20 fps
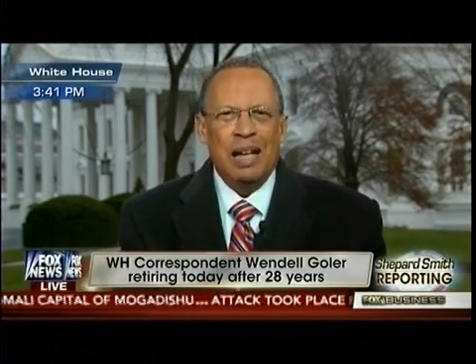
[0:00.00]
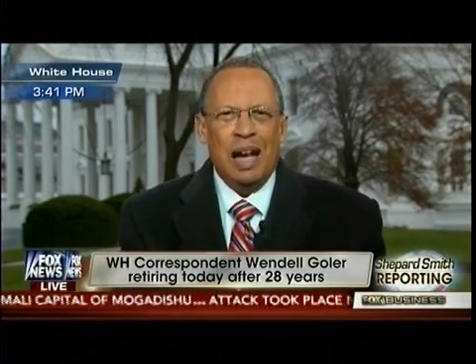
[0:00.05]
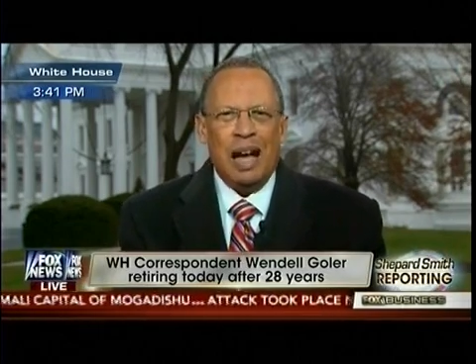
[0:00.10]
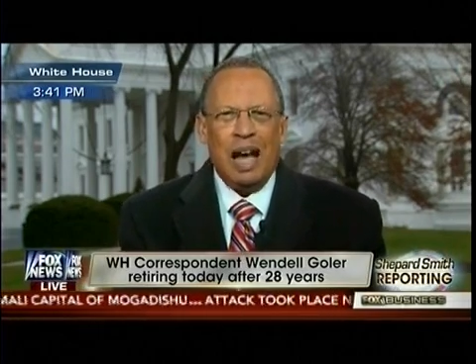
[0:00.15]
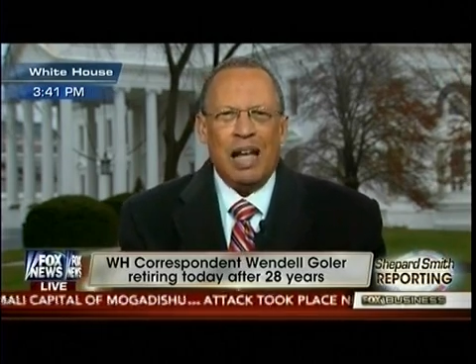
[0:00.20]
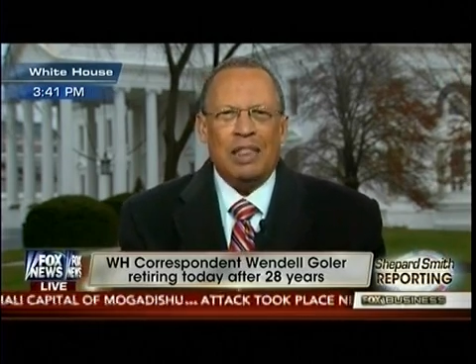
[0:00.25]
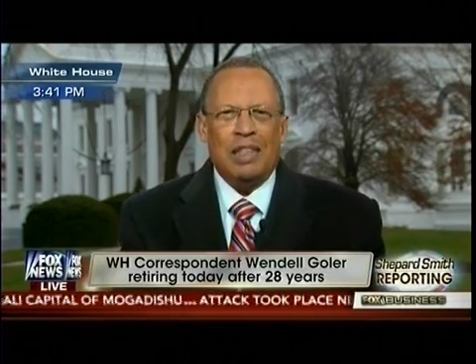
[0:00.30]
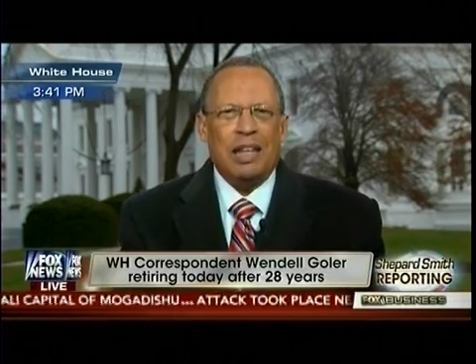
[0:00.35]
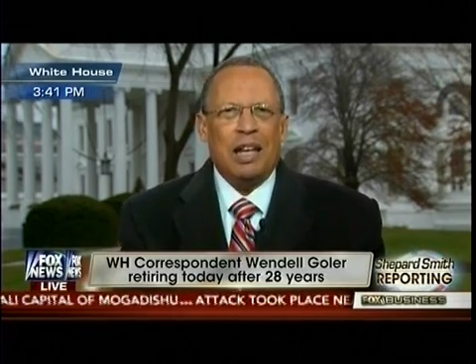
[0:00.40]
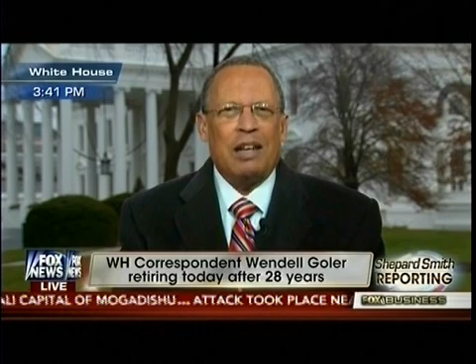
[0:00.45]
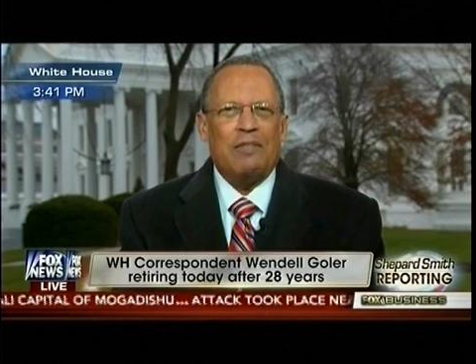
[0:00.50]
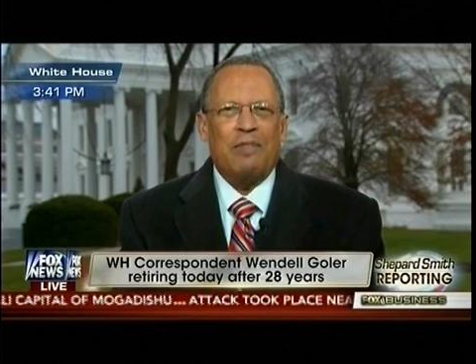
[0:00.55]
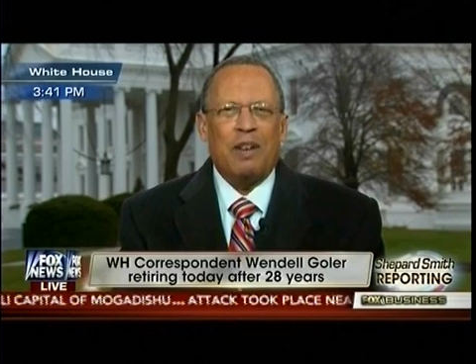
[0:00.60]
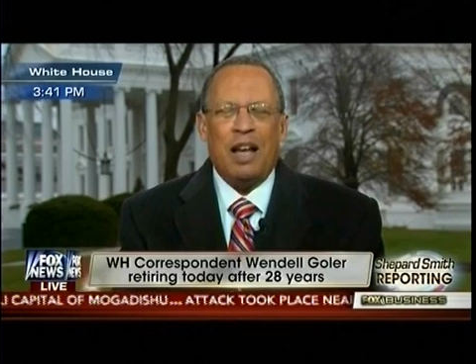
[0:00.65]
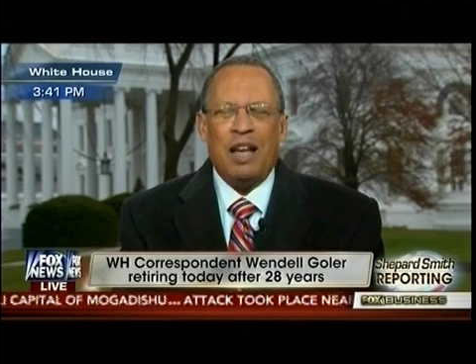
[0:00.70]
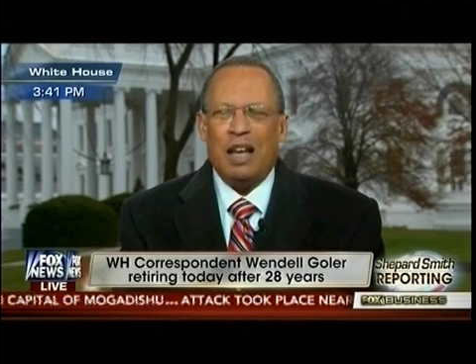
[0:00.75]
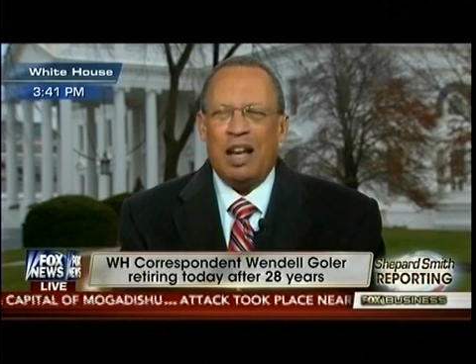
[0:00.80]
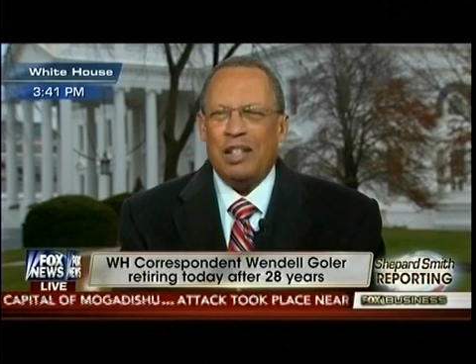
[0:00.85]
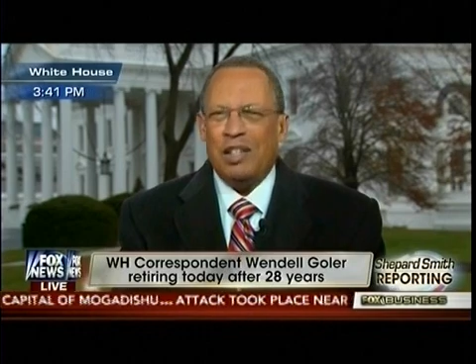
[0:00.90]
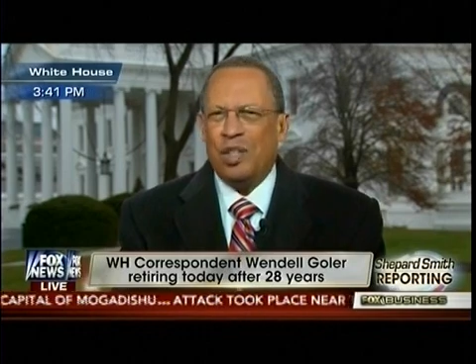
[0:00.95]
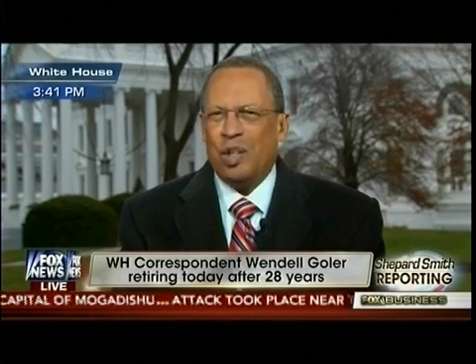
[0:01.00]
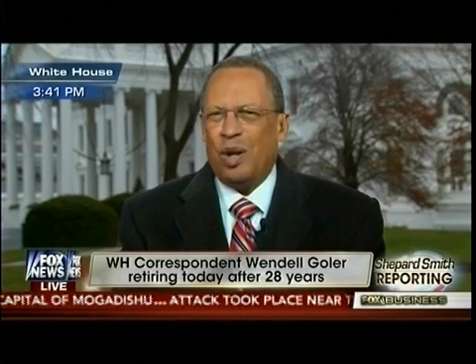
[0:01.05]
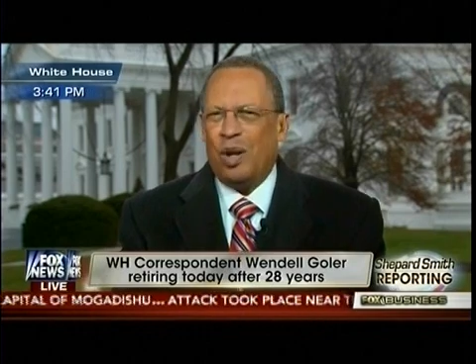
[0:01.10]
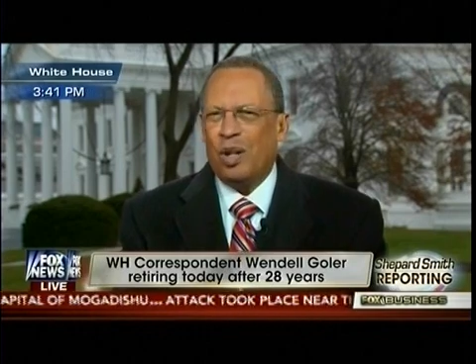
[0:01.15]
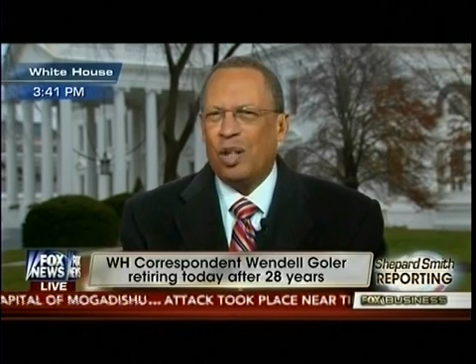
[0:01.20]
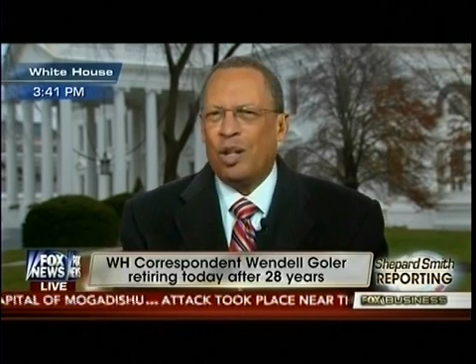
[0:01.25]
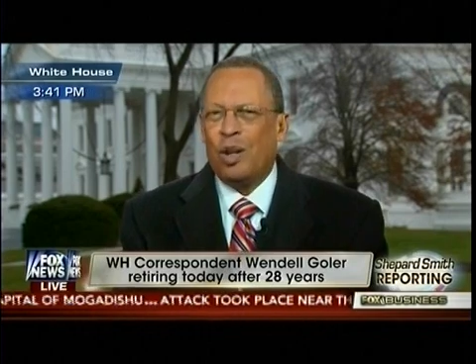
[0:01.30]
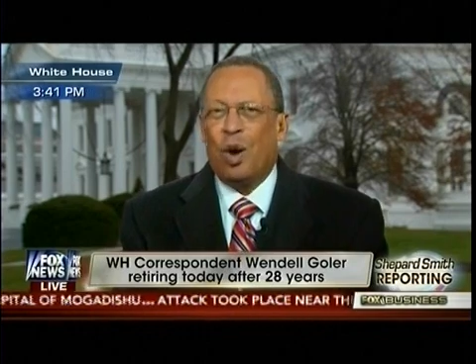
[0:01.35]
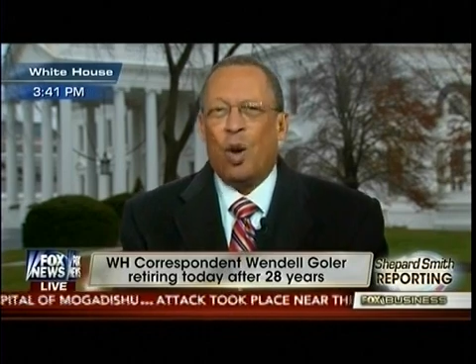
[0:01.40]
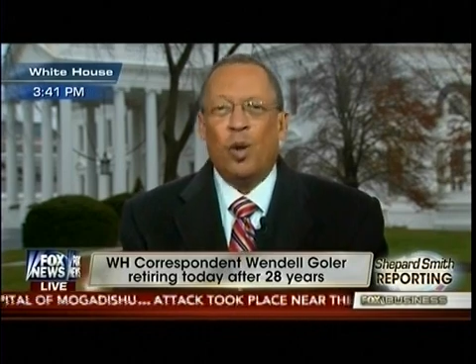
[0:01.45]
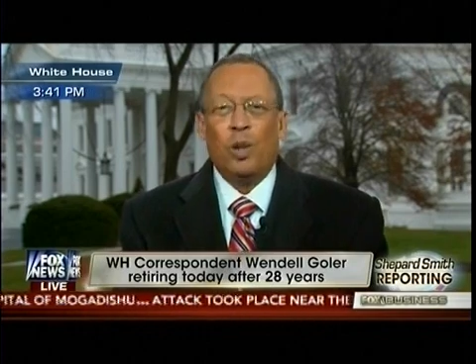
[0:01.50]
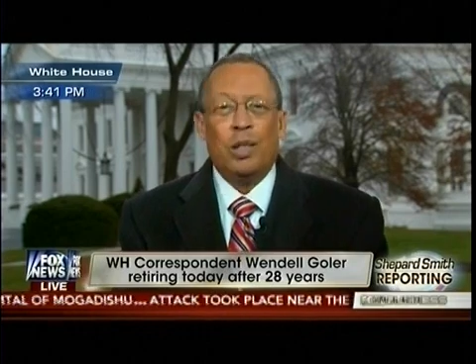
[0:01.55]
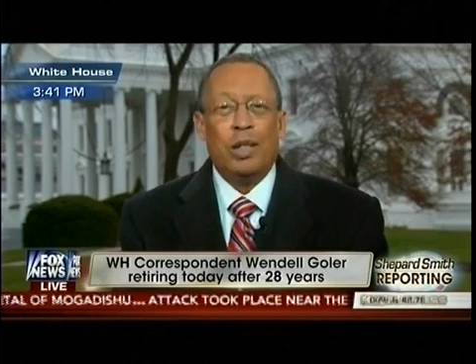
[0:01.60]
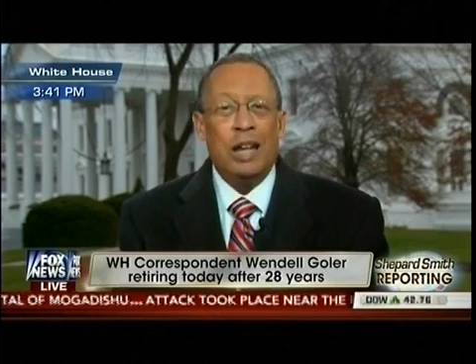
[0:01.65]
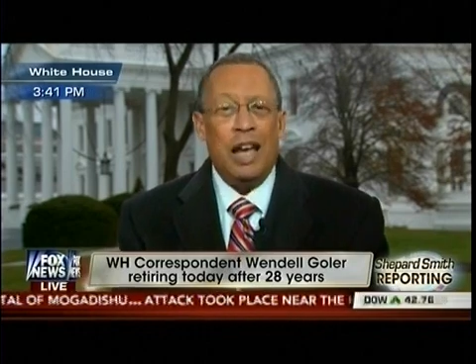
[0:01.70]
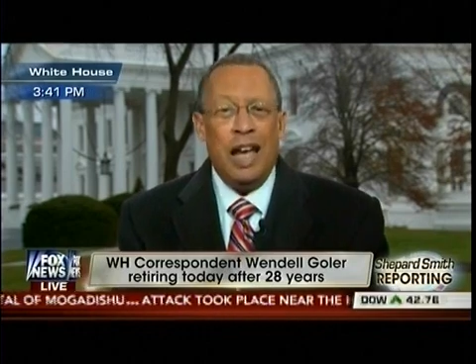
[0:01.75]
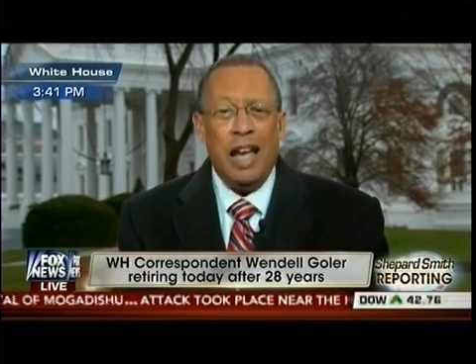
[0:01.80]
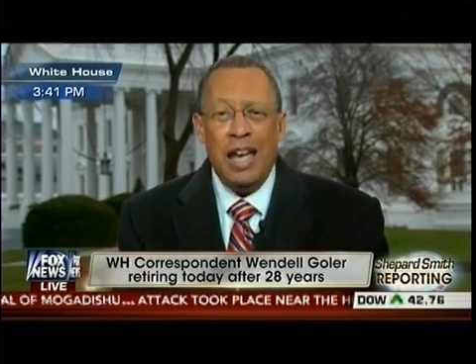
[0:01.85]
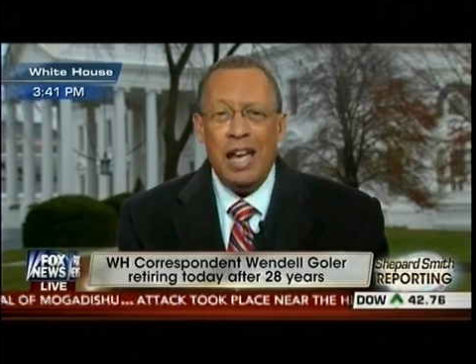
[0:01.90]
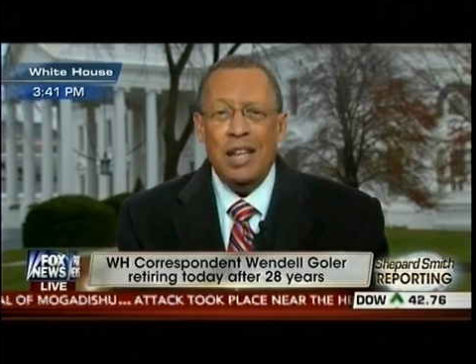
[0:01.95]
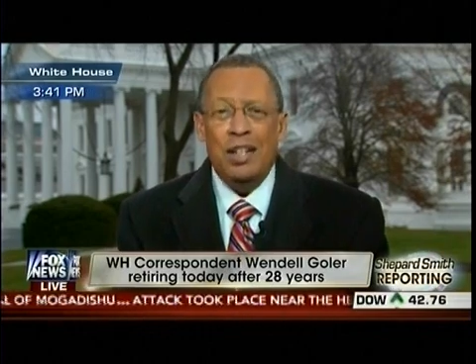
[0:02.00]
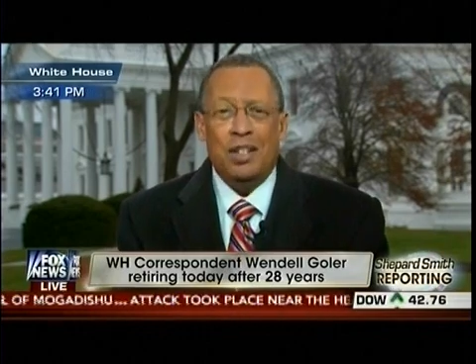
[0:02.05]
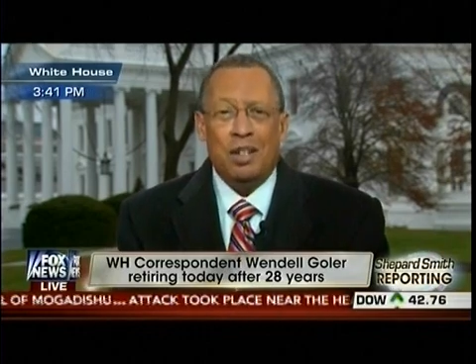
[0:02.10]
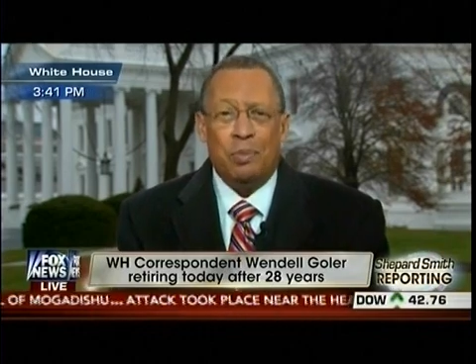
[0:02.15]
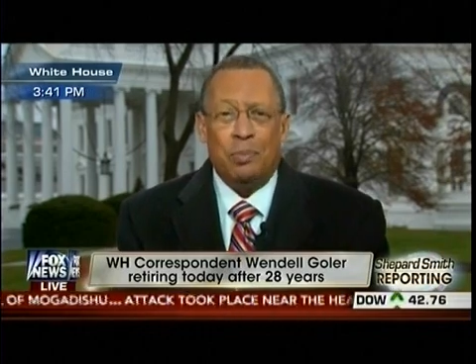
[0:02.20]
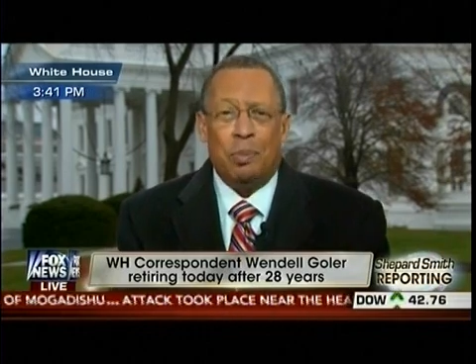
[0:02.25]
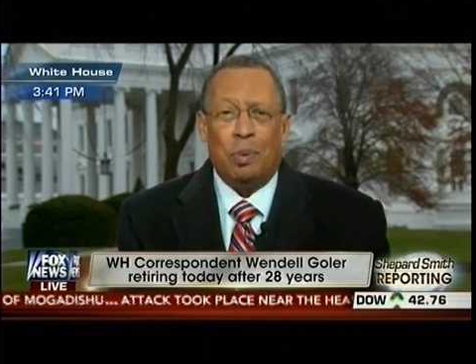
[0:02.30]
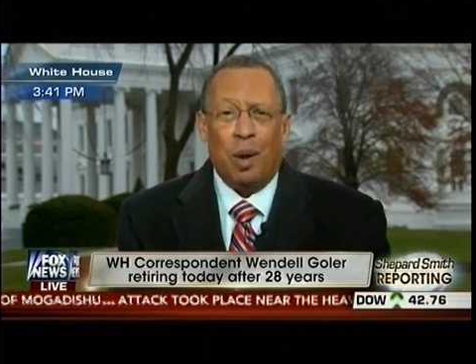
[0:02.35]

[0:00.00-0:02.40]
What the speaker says: I think I saw a golden age of